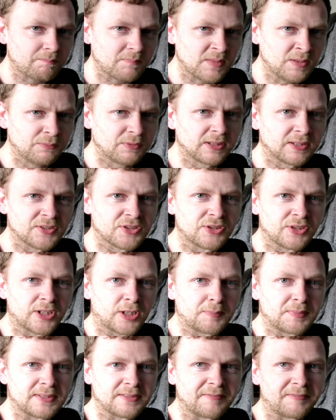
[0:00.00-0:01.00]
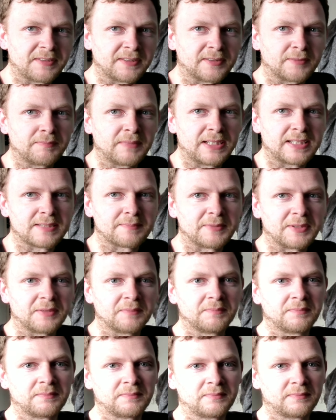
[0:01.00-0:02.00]
we've got 2 copies of Field Masonry.
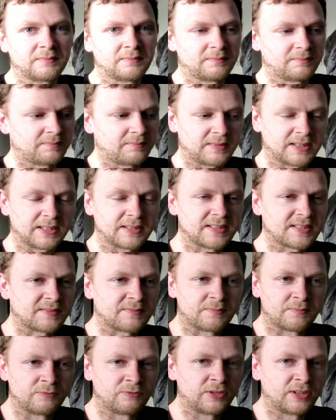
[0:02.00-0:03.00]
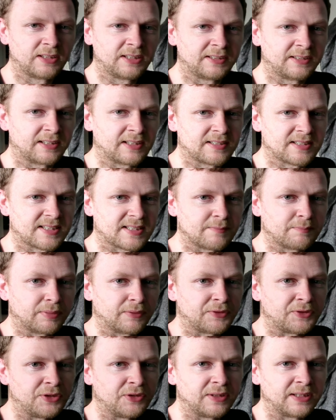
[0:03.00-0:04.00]
Nice, really nice,
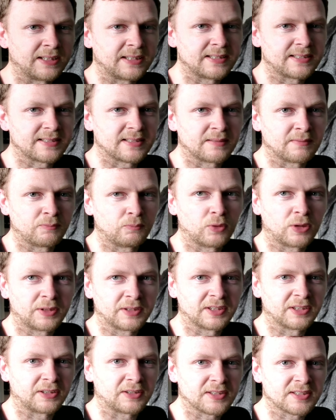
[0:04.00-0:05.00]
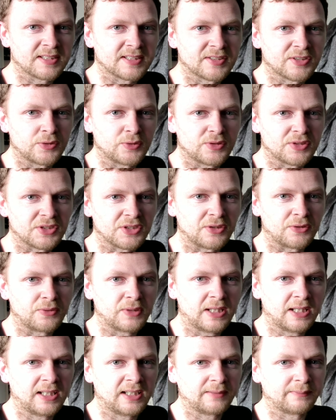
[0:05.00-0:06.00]
simple unit. It's a 1 cost, 2/2.
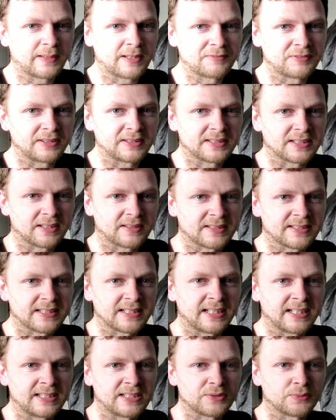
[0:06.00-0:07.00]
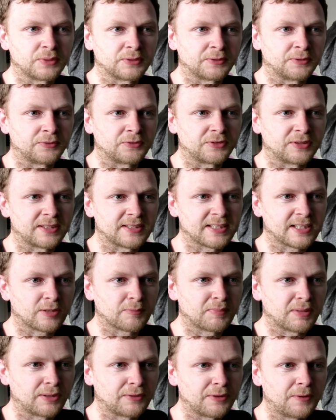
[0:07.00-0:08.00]
Whenever it attacks, it gains 100 attack
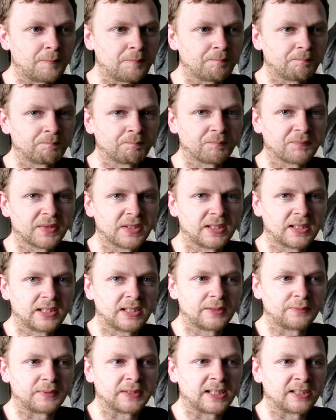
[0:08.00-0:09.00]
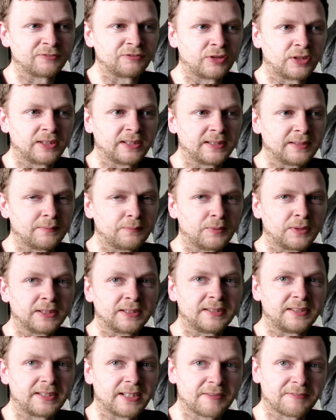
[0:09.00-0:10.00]
power. We're
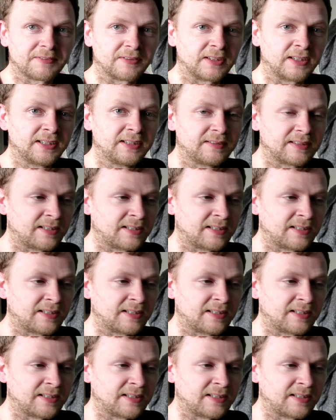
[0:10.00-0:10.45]
definitely